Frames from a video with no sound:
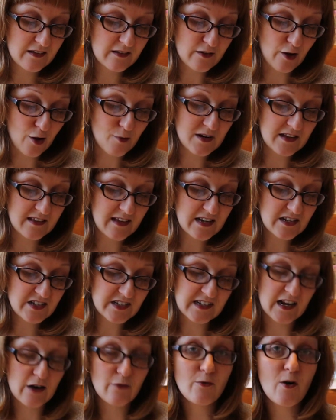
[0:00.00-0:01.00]
time and
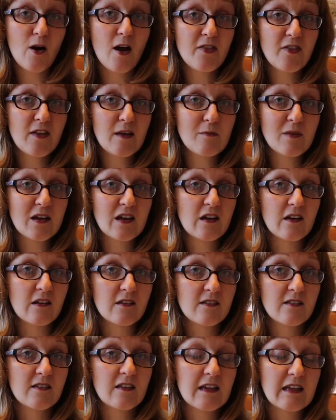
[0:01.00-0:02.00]
attention to get right, I think,
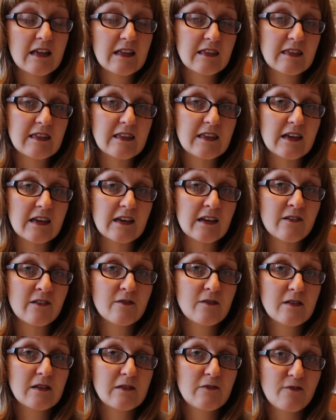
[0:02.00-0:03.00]
because the
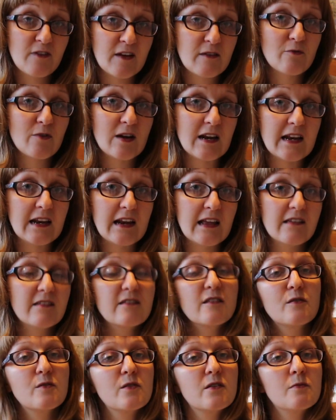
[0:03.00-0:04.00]
fit really needs
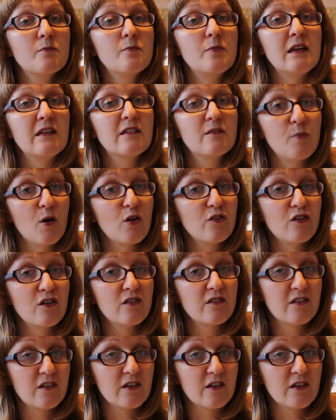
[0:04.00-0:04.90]
to be spot on